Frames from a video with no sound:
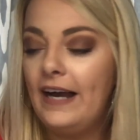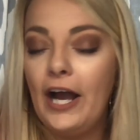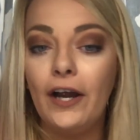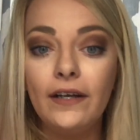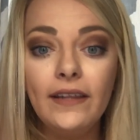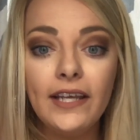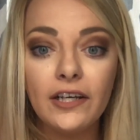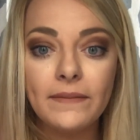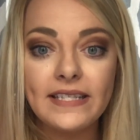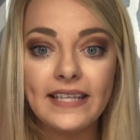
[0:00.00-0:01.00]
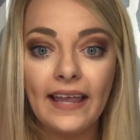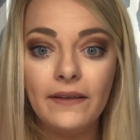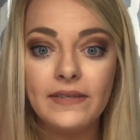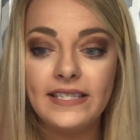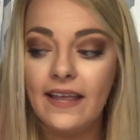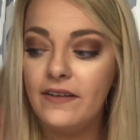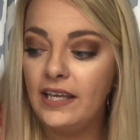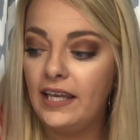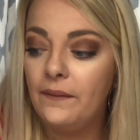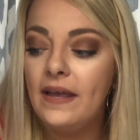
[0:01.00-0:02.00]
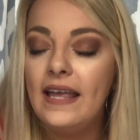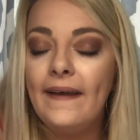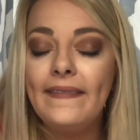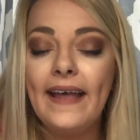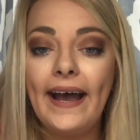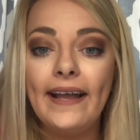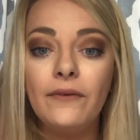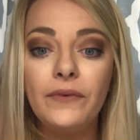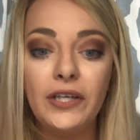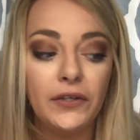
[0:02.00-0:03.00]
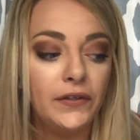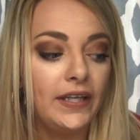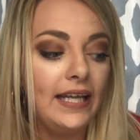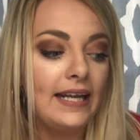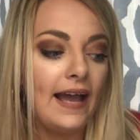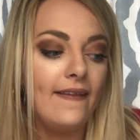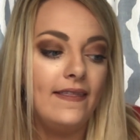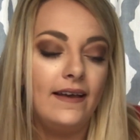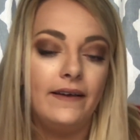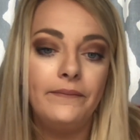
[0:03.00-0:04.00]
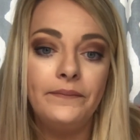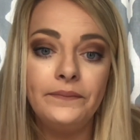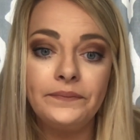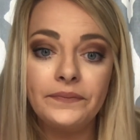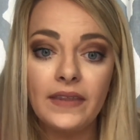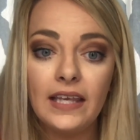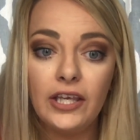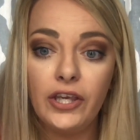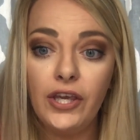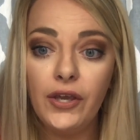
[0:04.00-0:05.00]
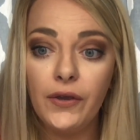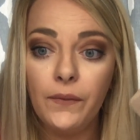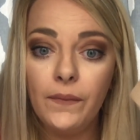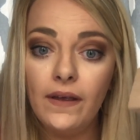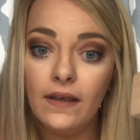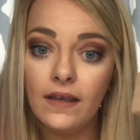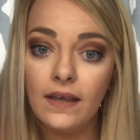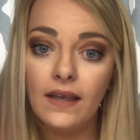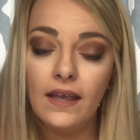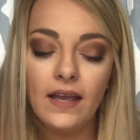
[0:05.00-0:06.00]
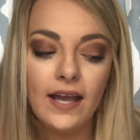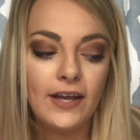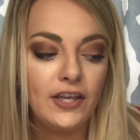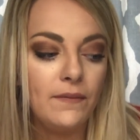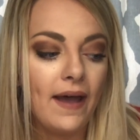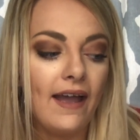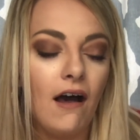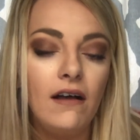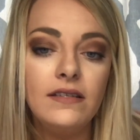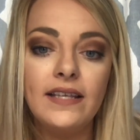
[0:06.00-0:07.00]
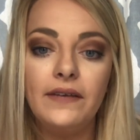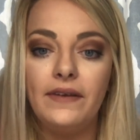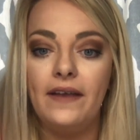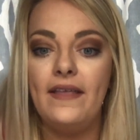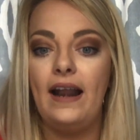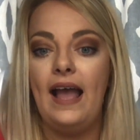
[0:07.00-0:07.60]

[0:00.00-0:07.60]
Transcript: Earlier, Miss Kayla was telling you that when you're looking at the cube, you might also know that